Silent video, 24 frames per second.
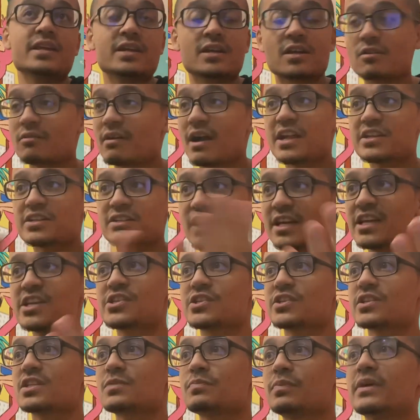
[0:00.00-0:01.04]

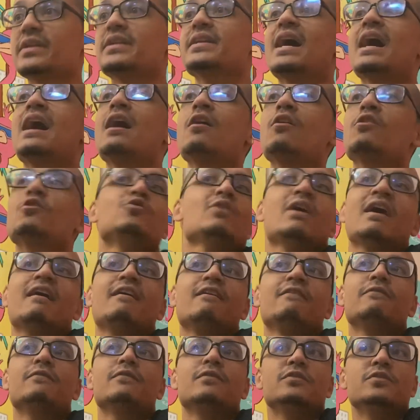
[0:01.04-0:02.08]
Congratulations, but now you
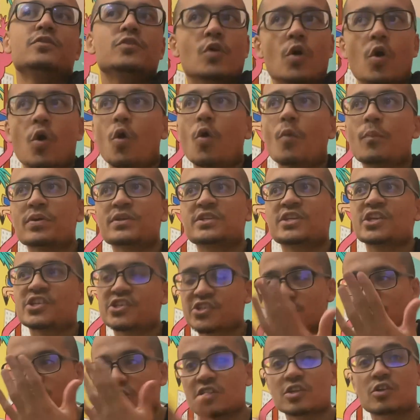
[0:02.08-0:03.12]
have no
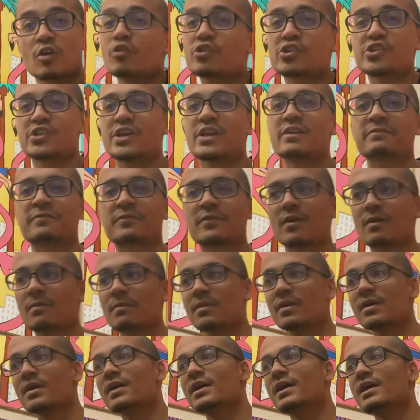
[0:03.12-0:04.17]
position to negotiate from
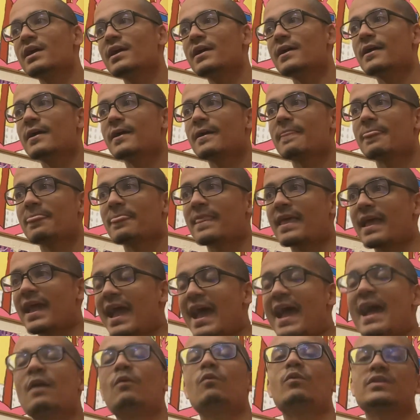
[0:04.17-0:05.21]

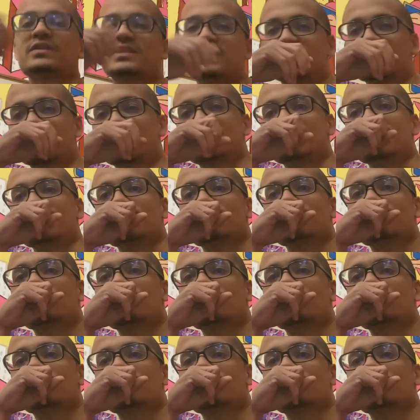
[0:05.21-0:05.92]
at 160.